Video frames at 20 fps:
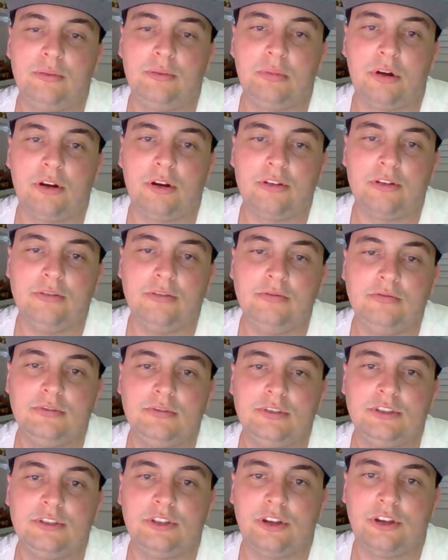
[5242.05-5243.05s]
broken,
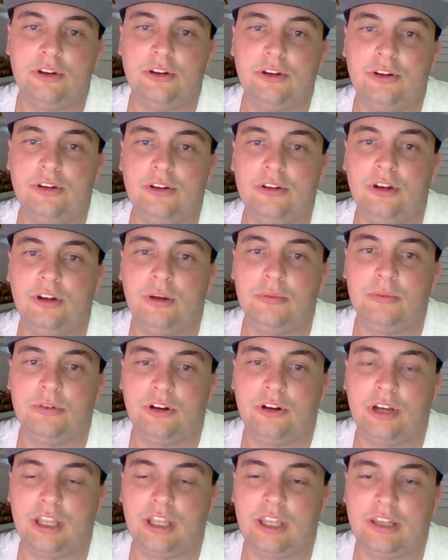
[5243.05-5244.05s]
so I'm
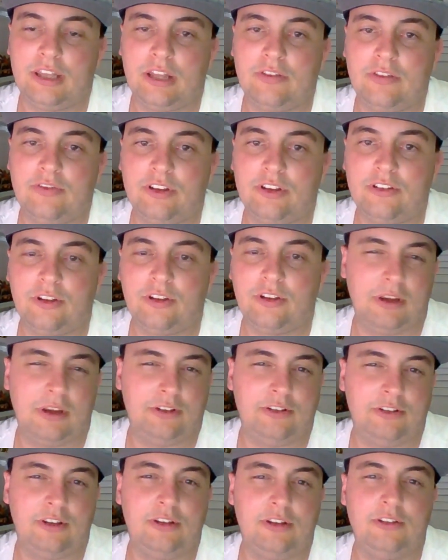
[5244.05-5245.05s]
trying to get that fixed. I'm
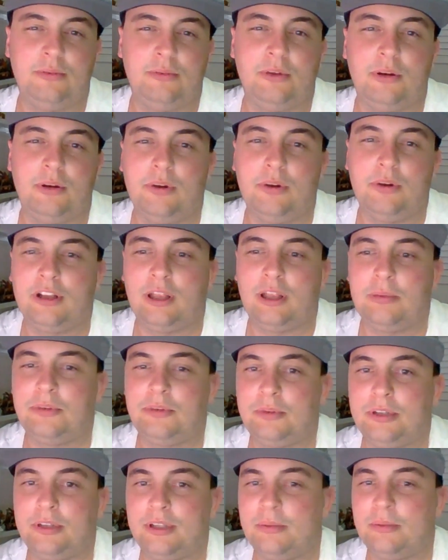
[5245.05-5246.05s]
actually using my work
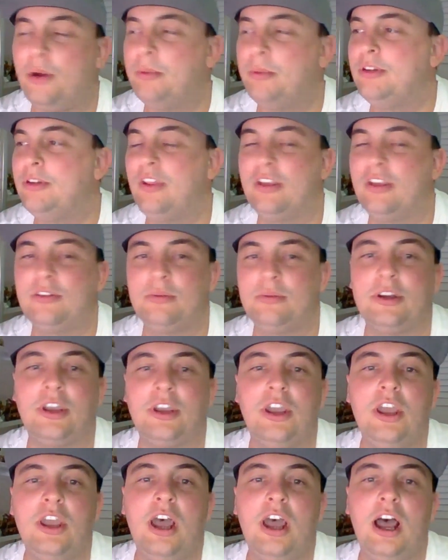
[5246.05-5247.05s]
laptop at the moment. Thanks, work.
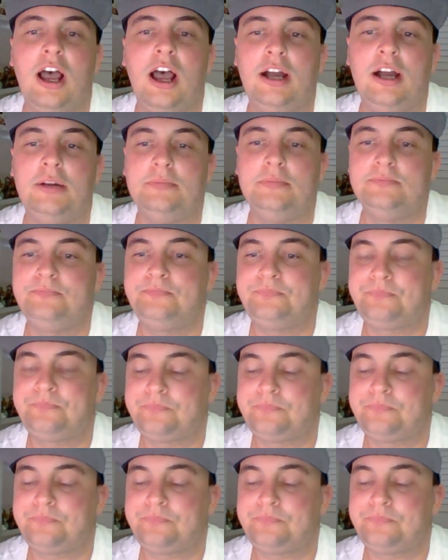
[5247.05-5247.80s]
And